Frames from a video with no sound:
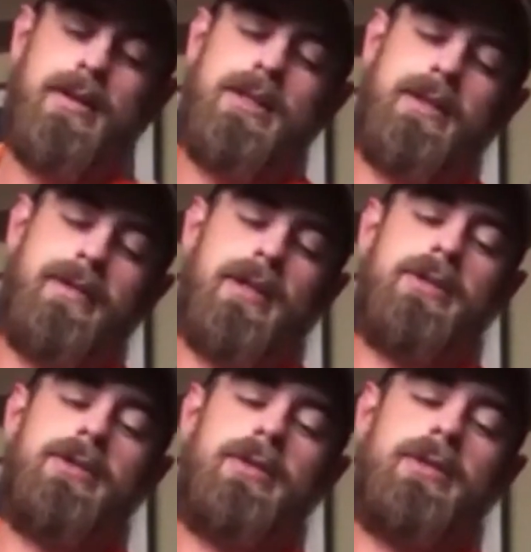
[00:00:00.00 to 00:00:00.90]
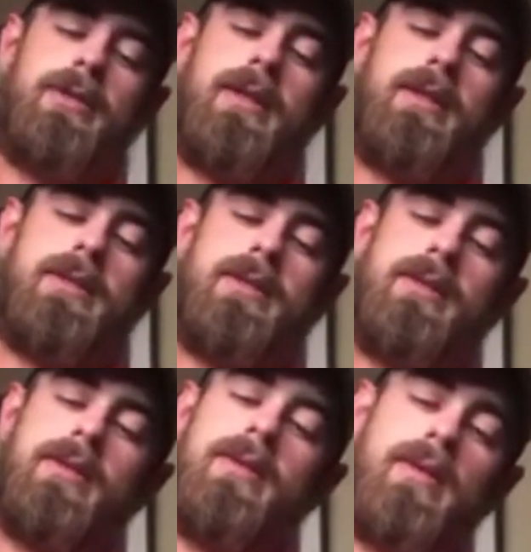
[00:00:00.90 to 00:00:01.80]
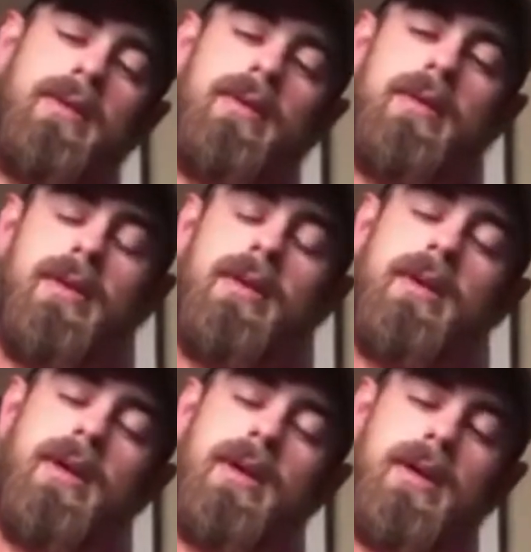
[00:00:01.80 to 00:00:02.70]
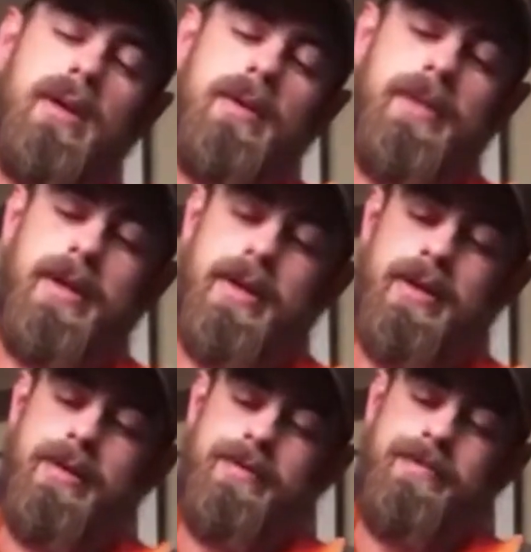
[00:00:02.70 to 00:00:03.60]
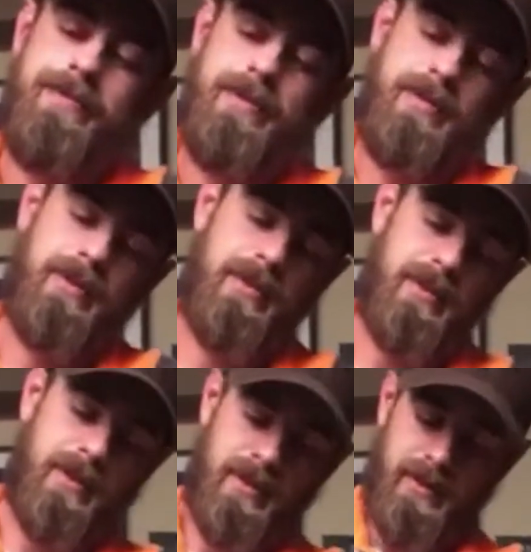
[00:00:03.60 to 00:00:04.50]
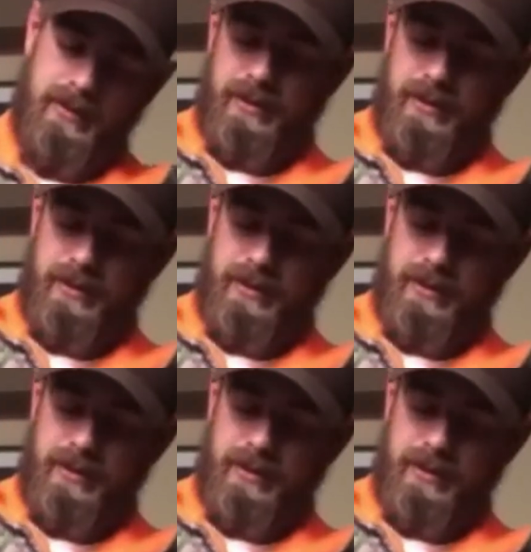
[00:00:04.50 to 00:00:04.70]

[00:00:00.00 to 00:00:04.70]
see if I can show you guys. Come here like